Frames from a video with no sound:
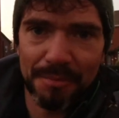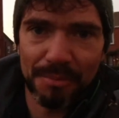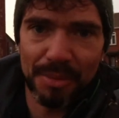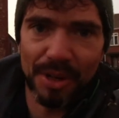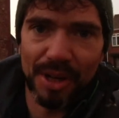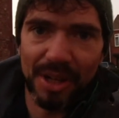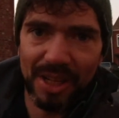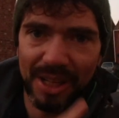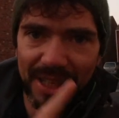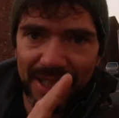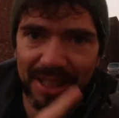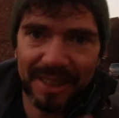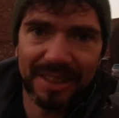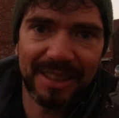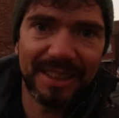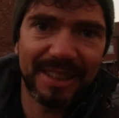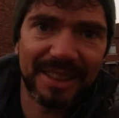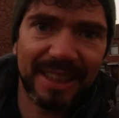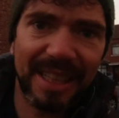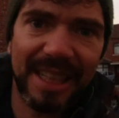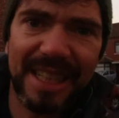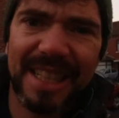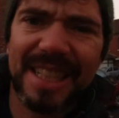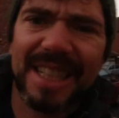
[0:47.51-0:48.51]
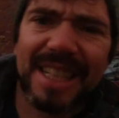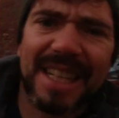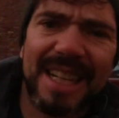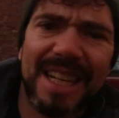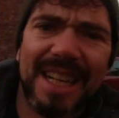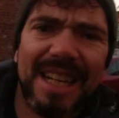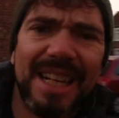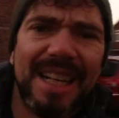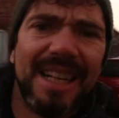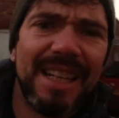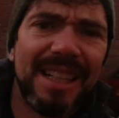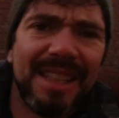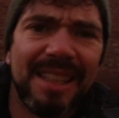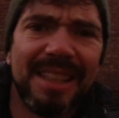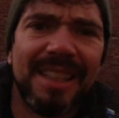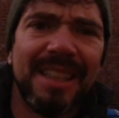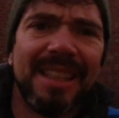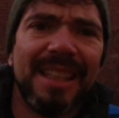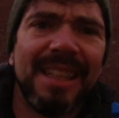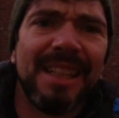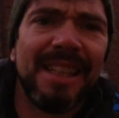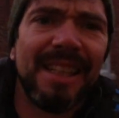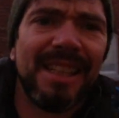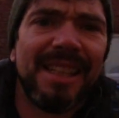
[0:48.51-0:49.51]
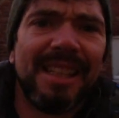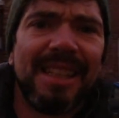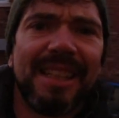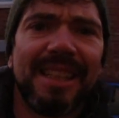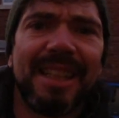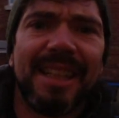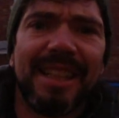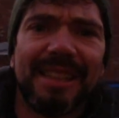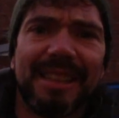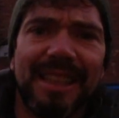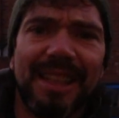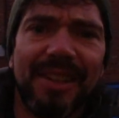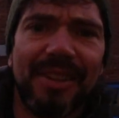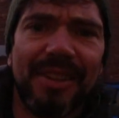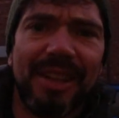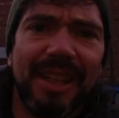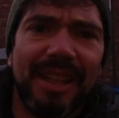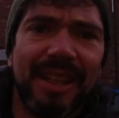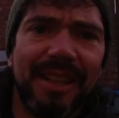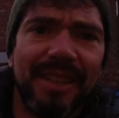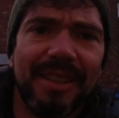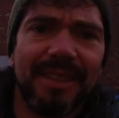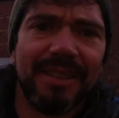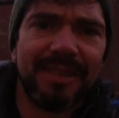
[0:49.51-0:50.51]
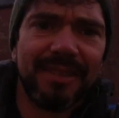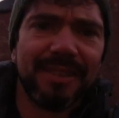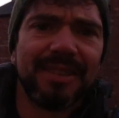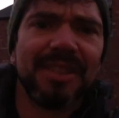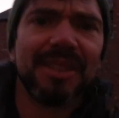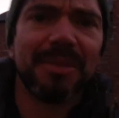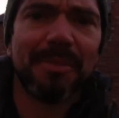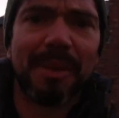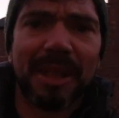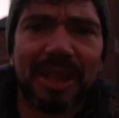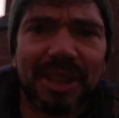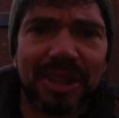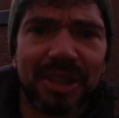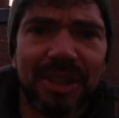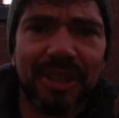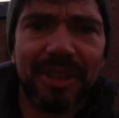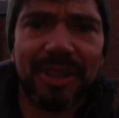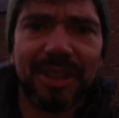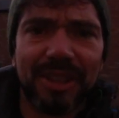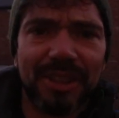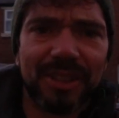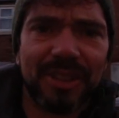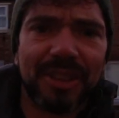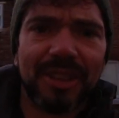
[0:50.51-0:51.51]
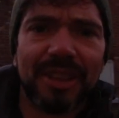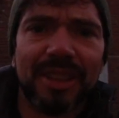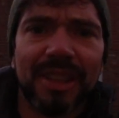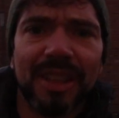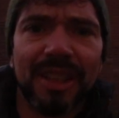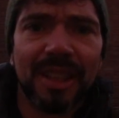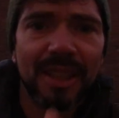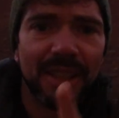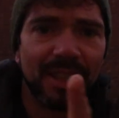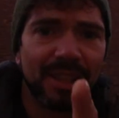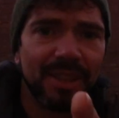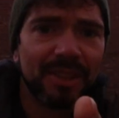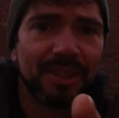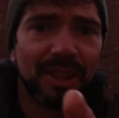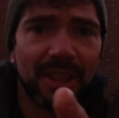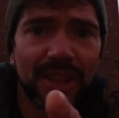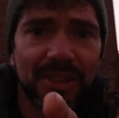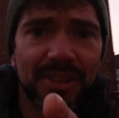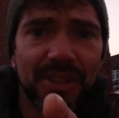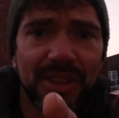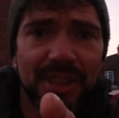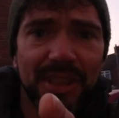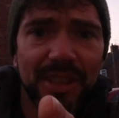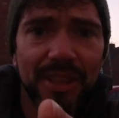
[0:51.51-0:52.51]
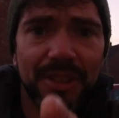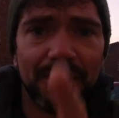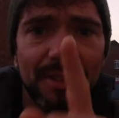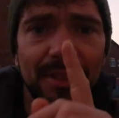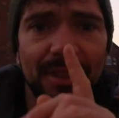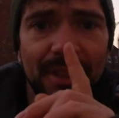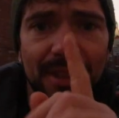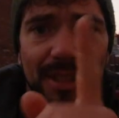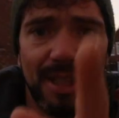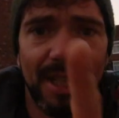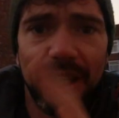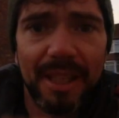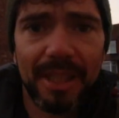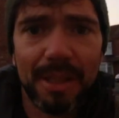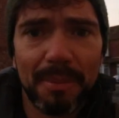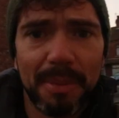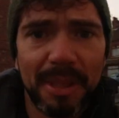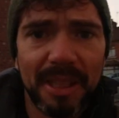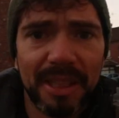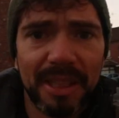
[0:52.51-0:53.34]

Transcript: But I need to get in the car and get down there to make sure it does. So I'll see you at the